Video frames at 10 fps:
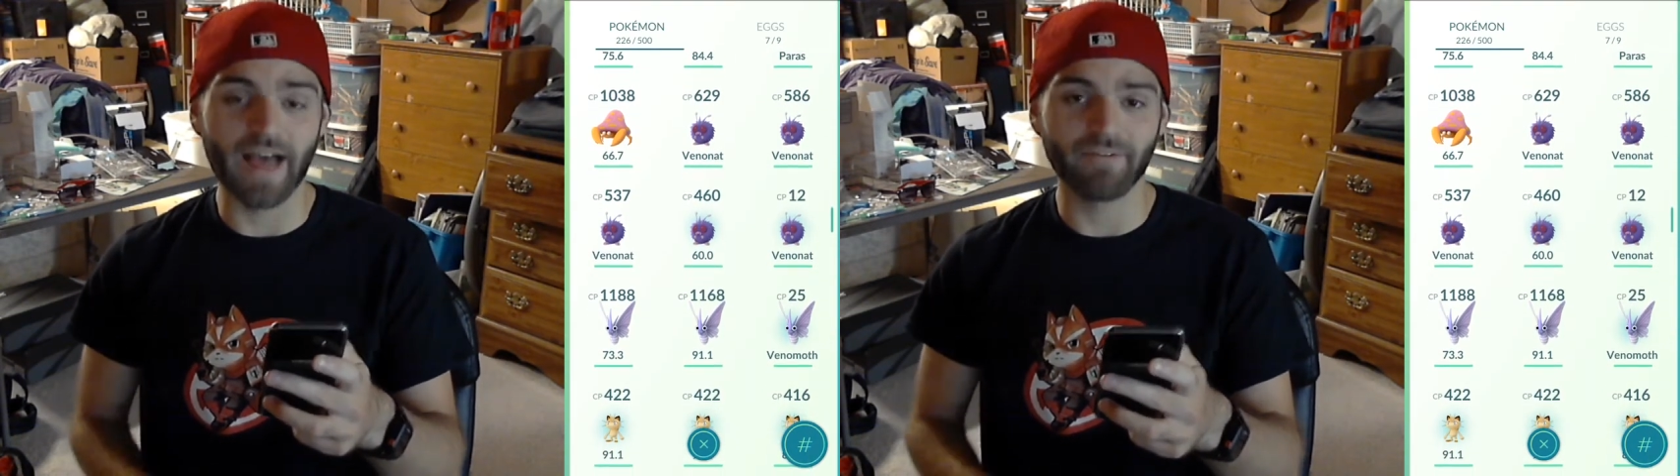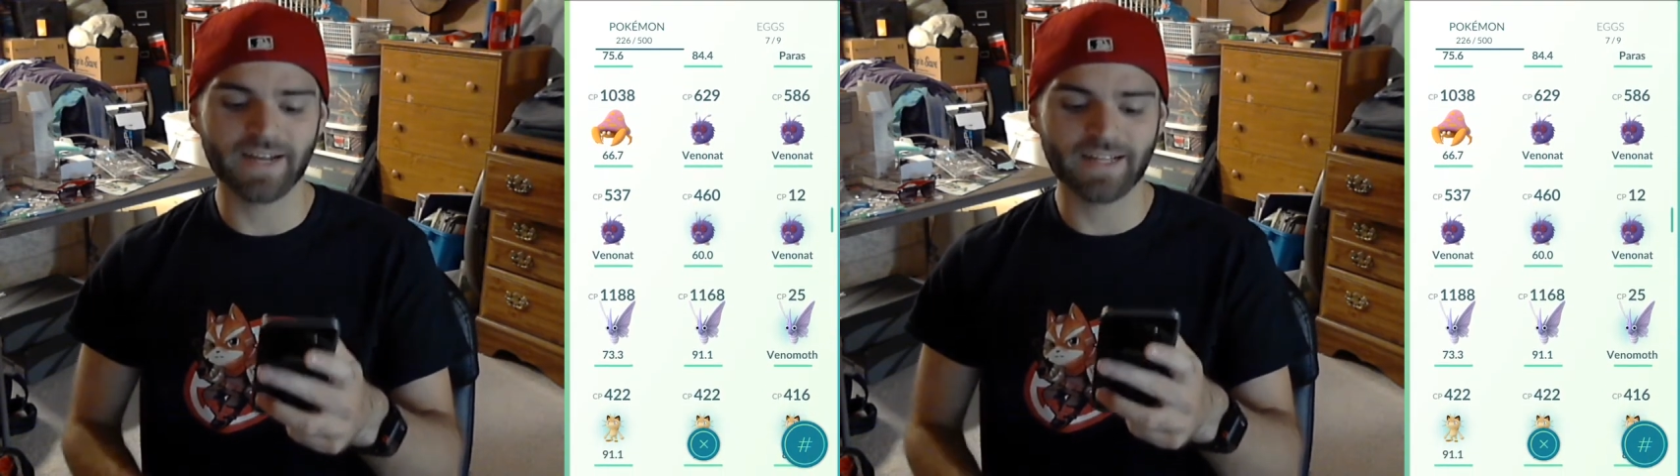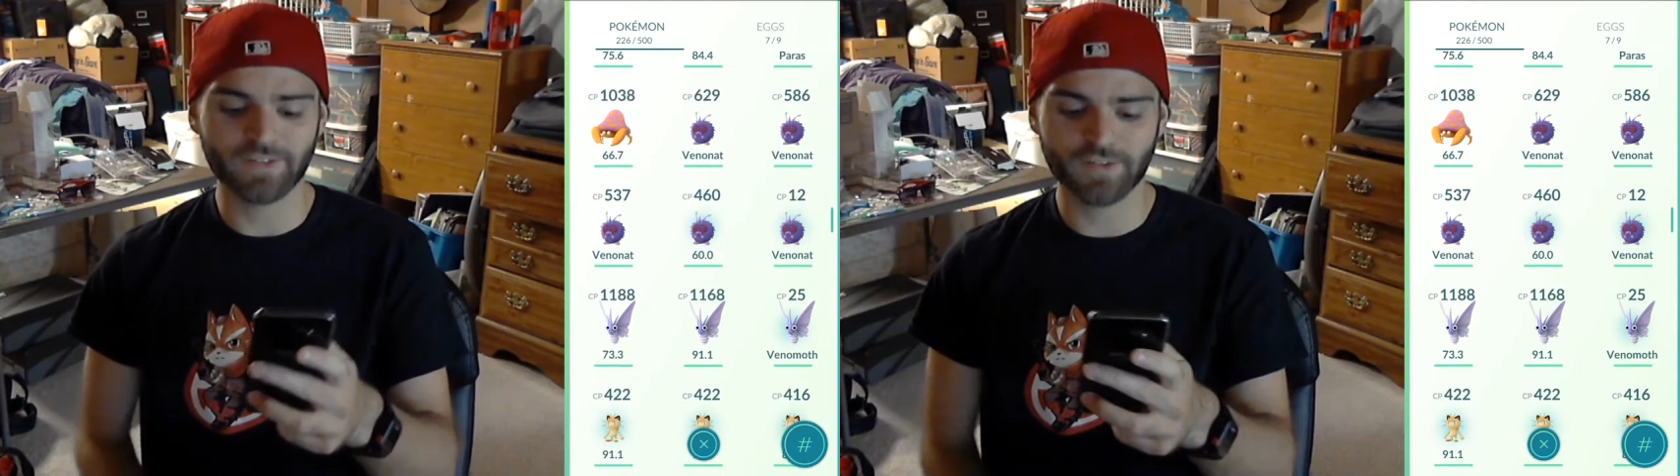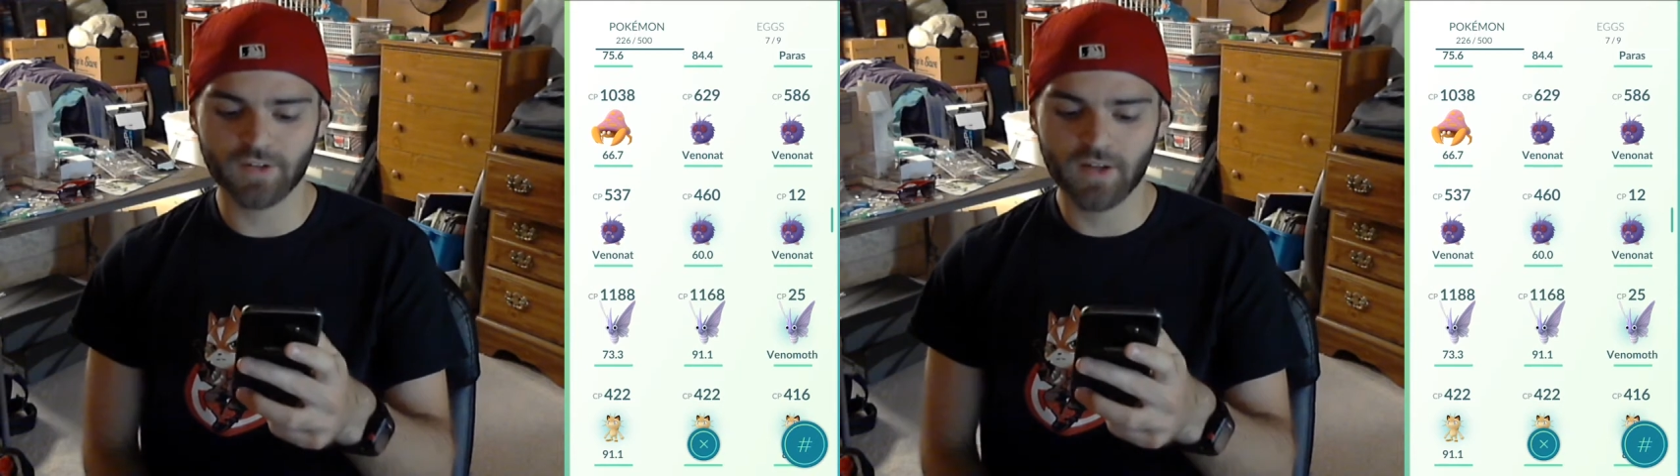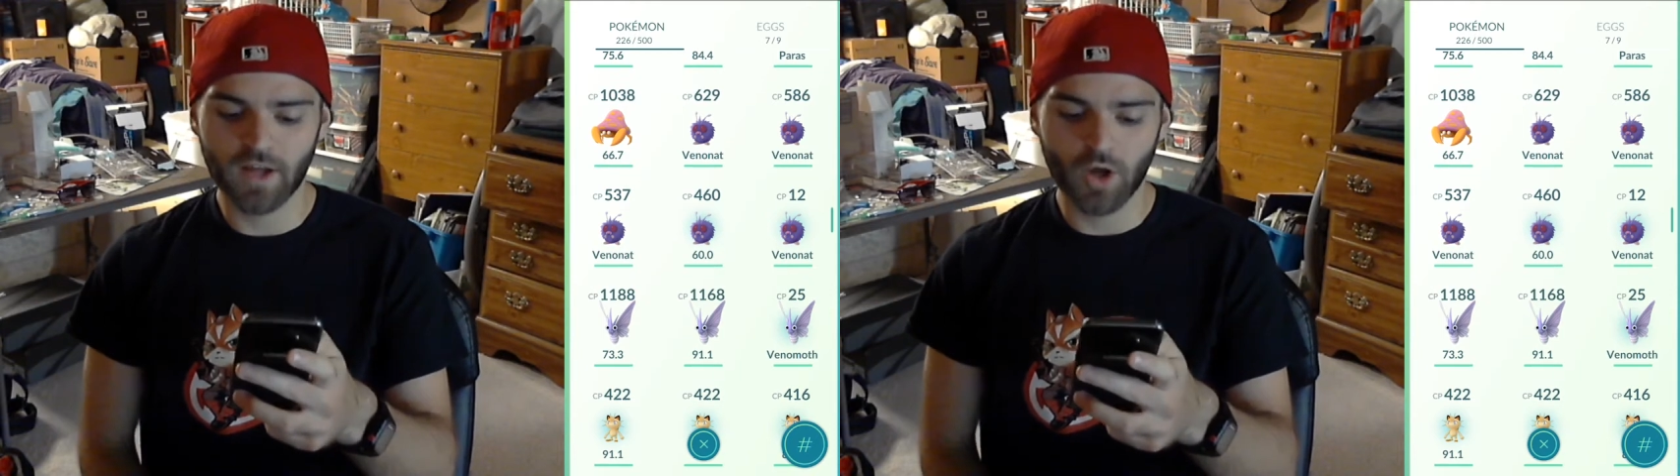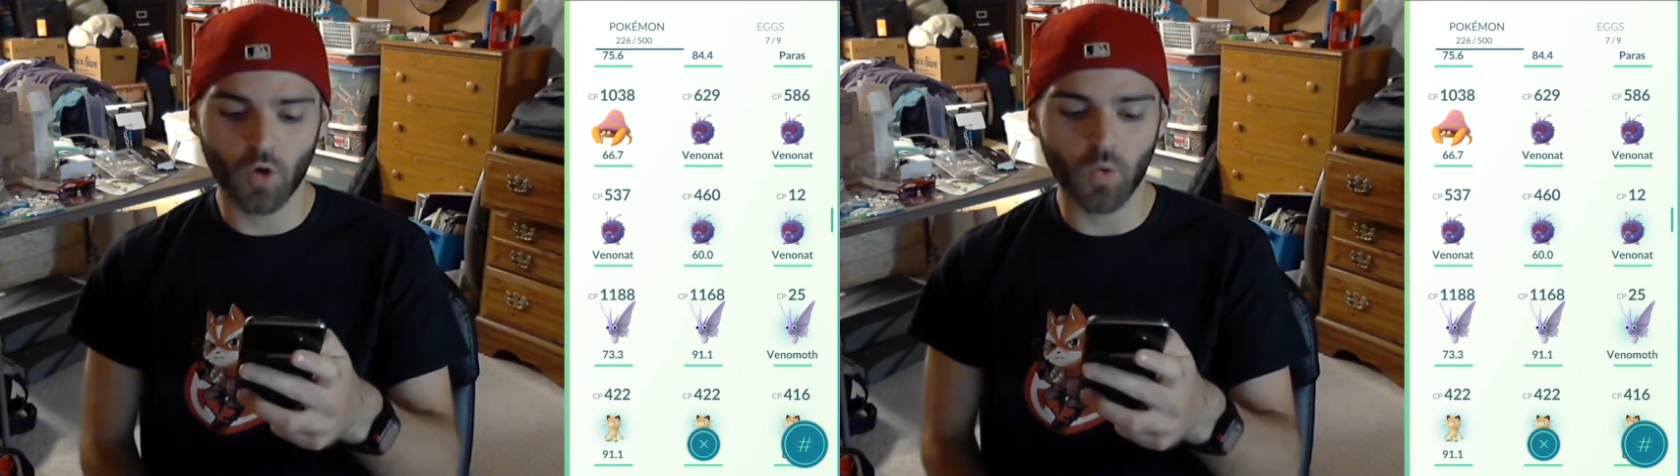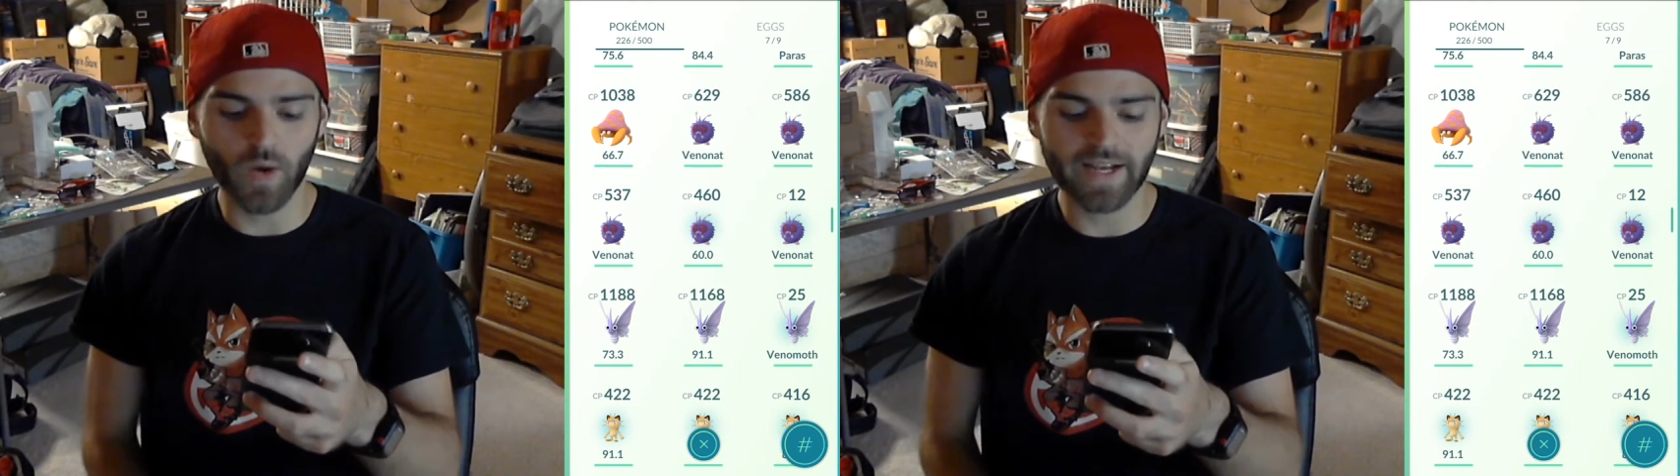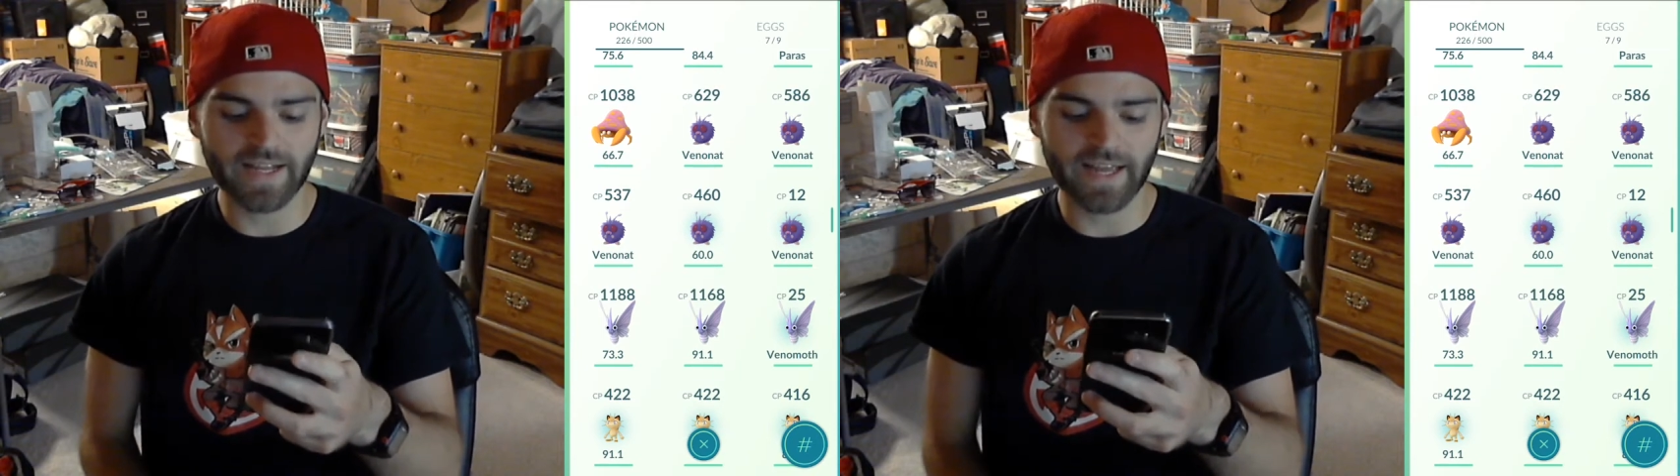evidence
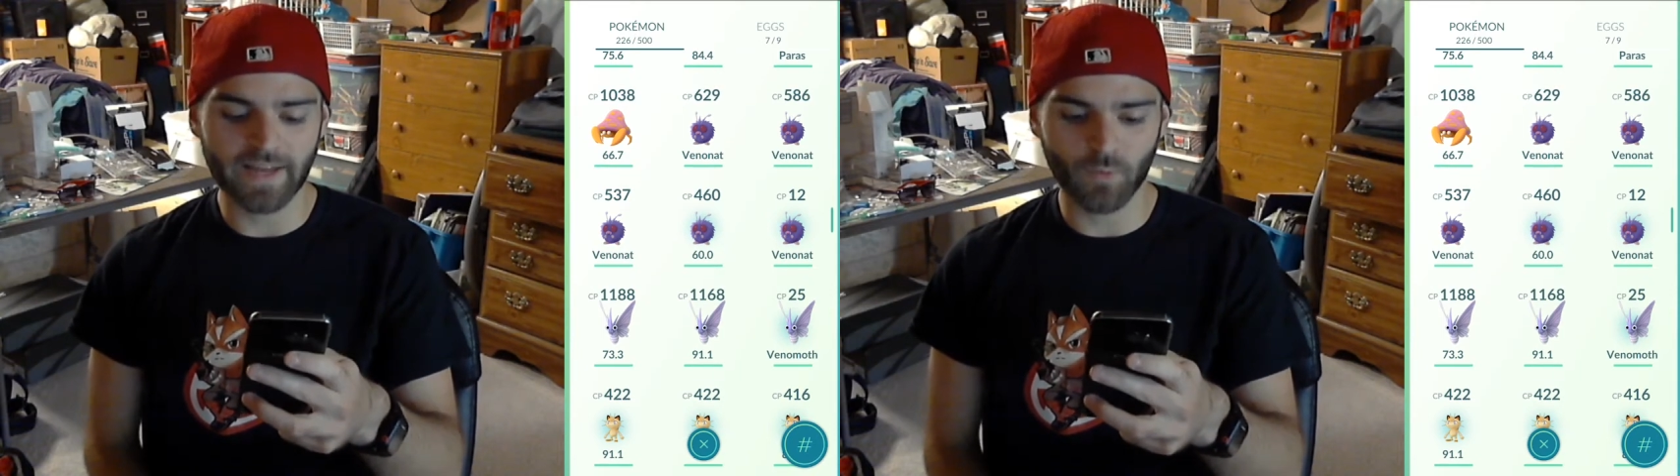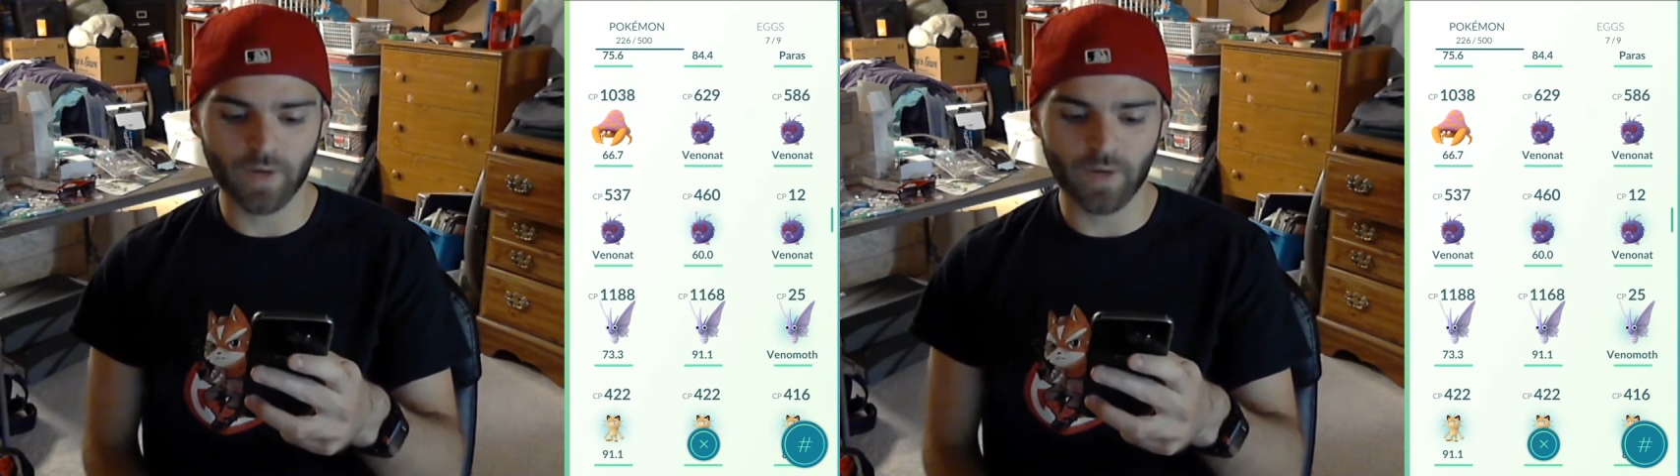quite yet.